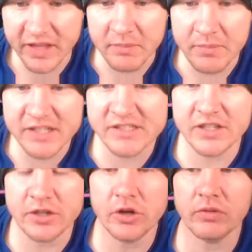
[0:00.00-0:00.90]
that means
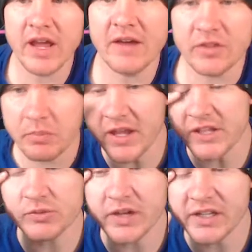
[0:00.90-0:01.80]
that you don't have the
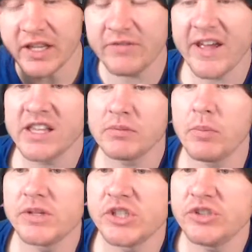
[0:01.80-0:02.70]
piece readily available,
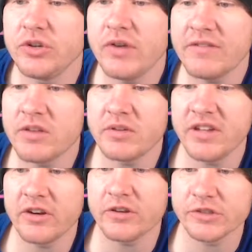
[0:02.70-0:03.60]
but you do have the
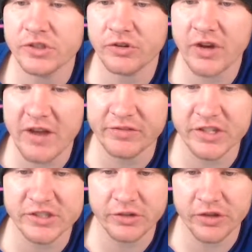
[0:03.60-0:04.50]
materials to craft
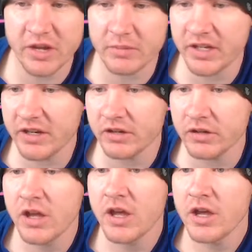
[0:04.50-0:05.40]
it. So you'll come in
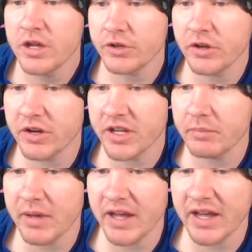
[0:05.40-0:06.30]
here, you go to
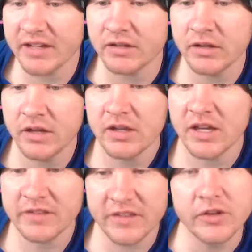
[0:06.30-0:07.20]
combine,
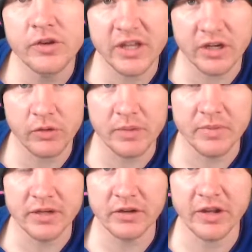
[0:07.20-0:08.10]
and then you can equip
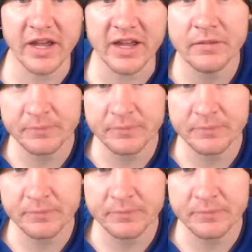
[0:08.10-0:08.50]
it, okay?